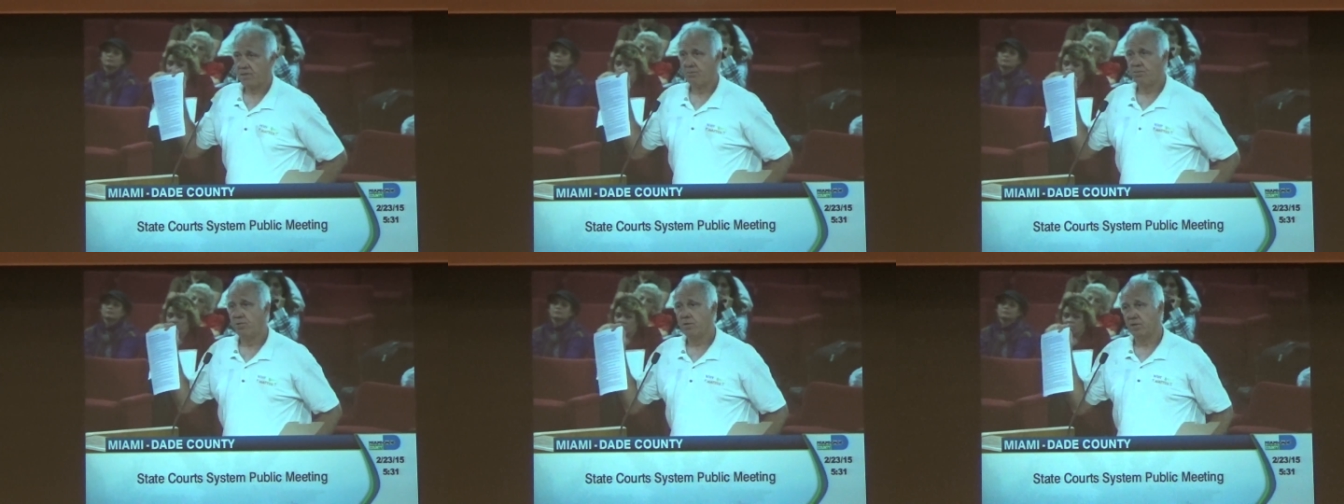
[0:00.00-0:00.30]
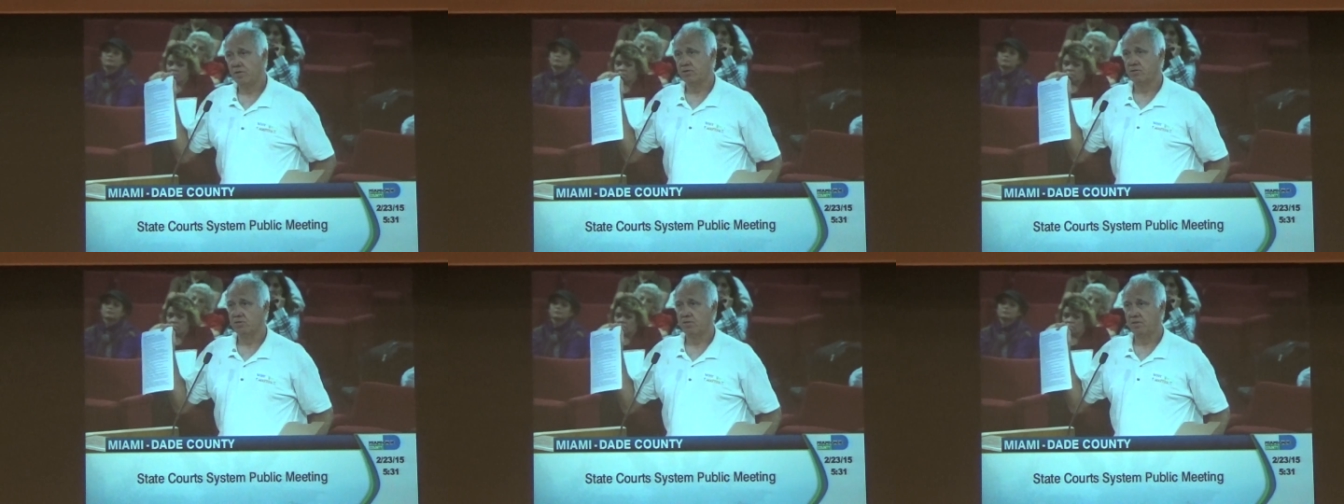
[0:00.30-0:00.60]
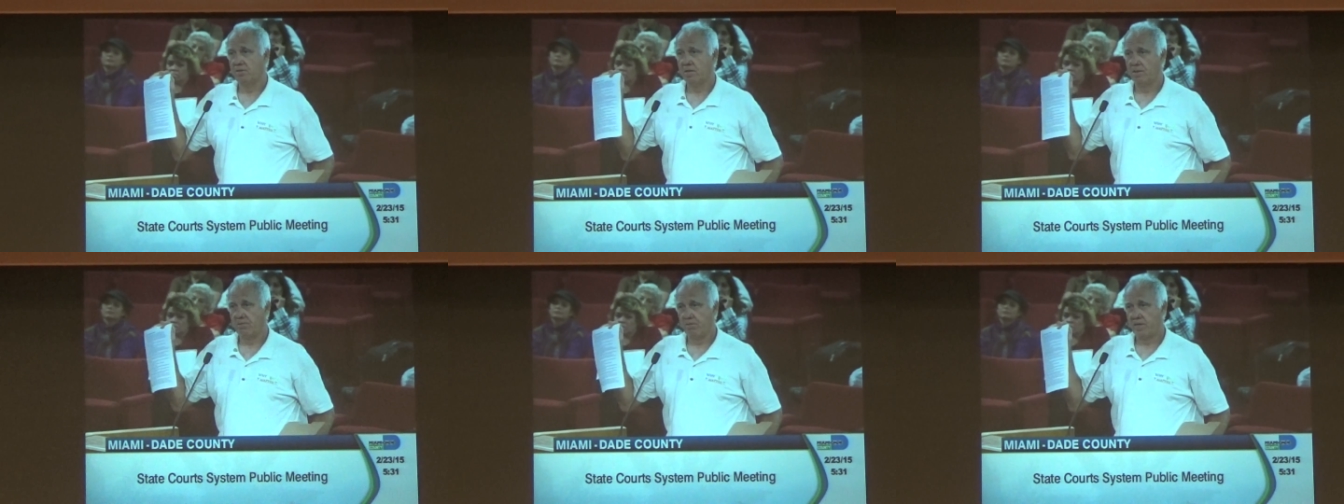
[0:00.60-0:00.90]
books
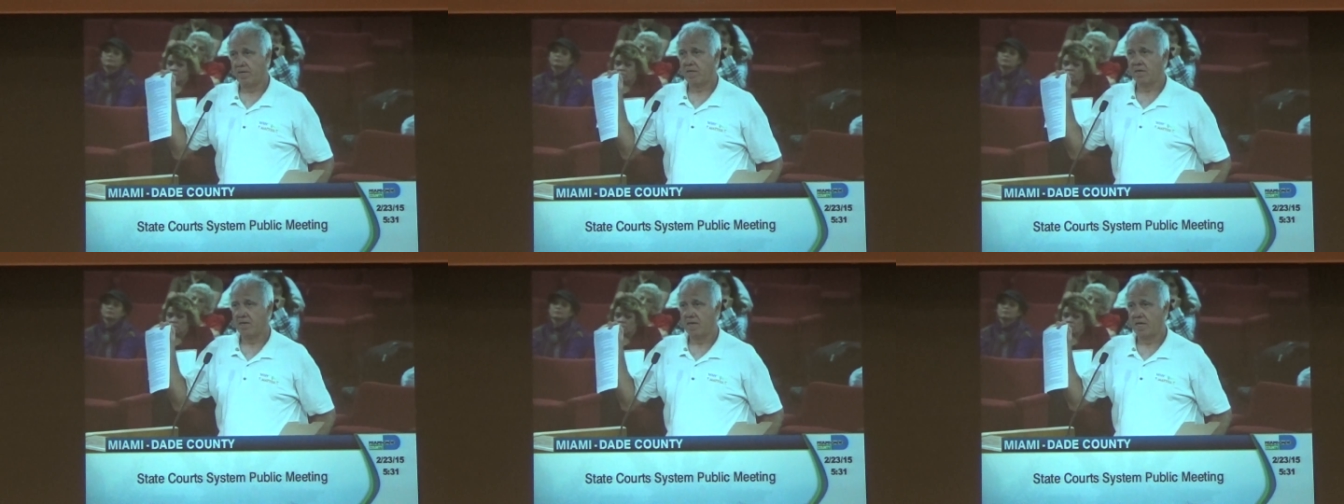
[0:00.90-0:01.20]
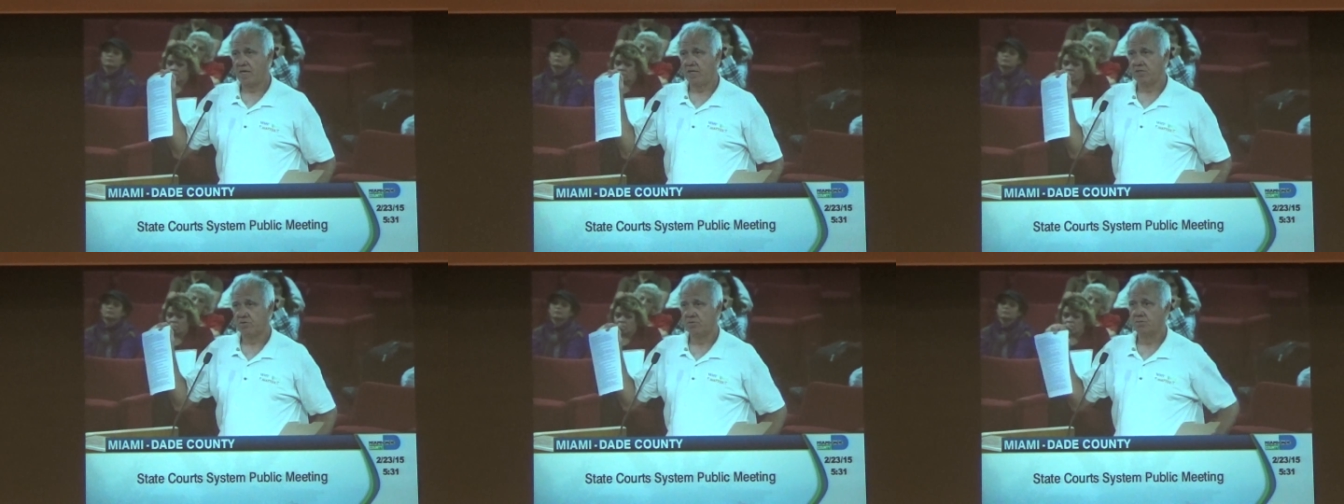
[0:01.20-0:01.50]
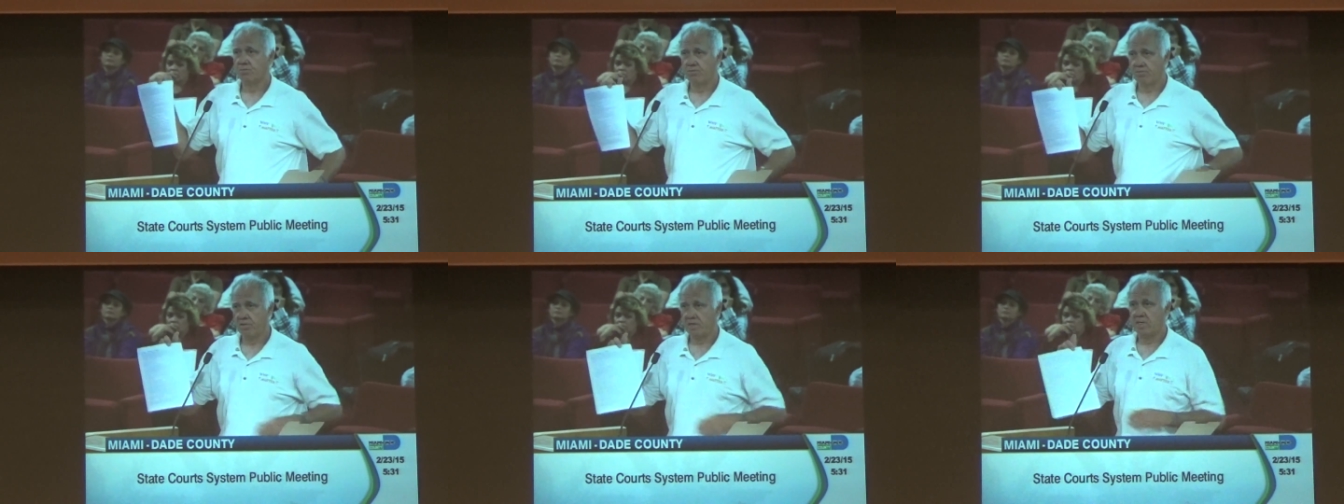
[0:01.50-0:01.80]
that recognize
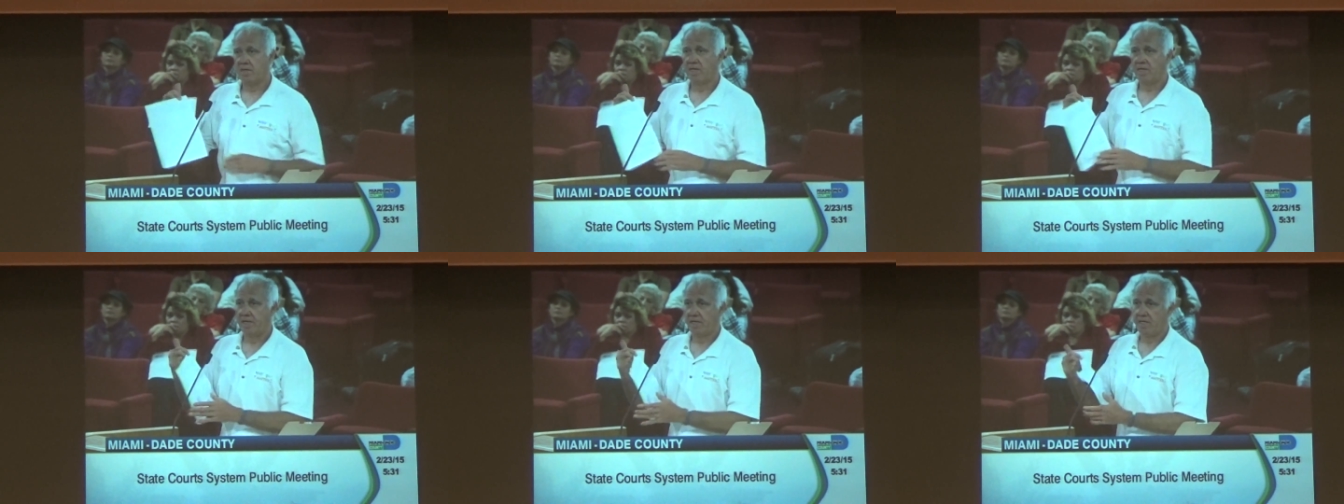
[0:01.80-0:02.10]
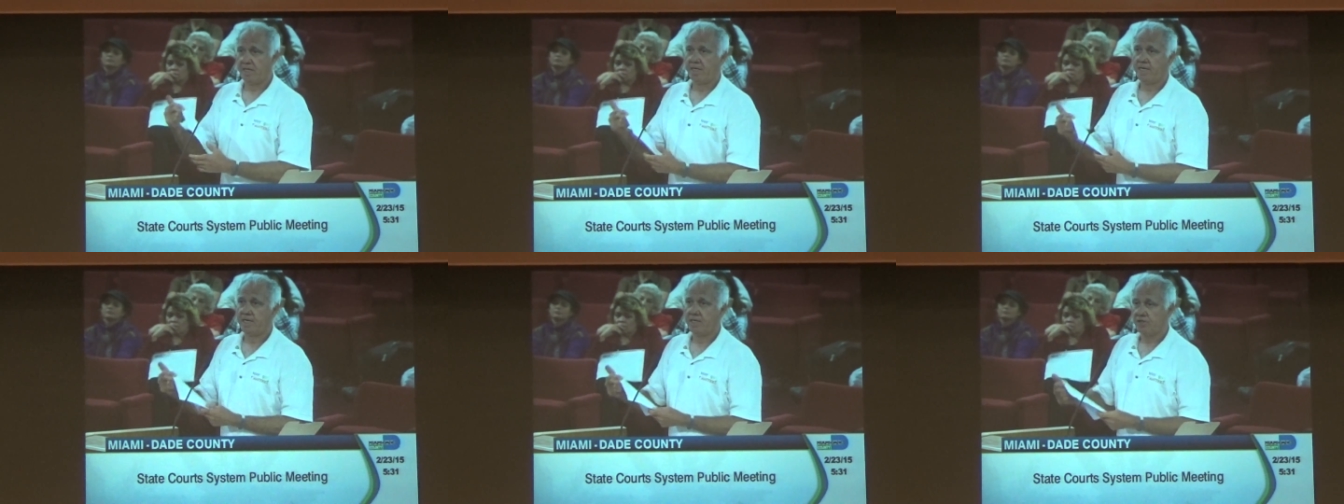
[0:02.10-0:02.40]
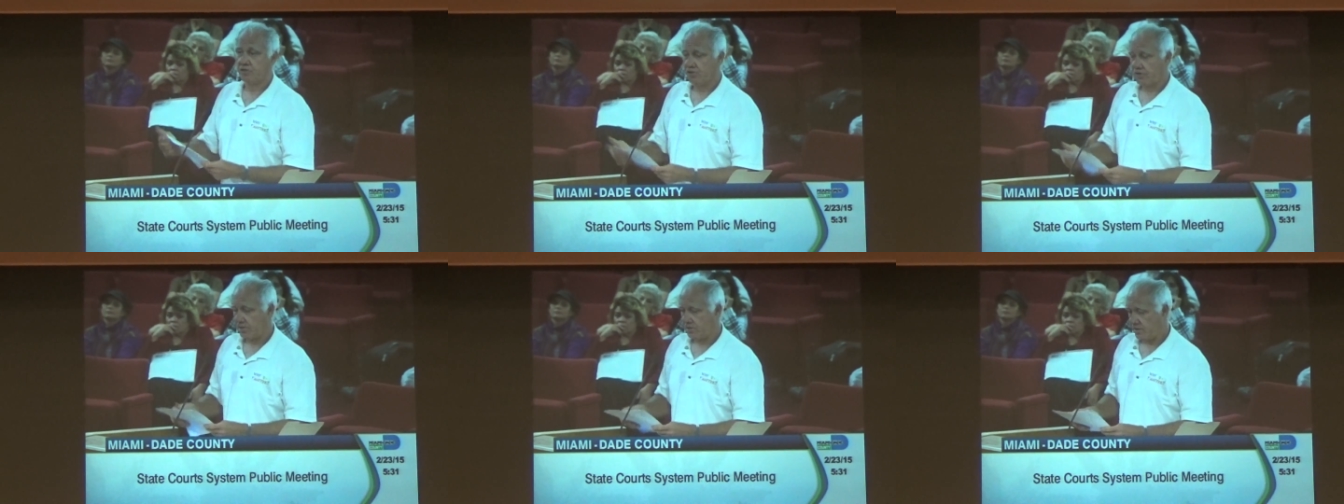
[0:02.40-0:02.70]
parental alienation.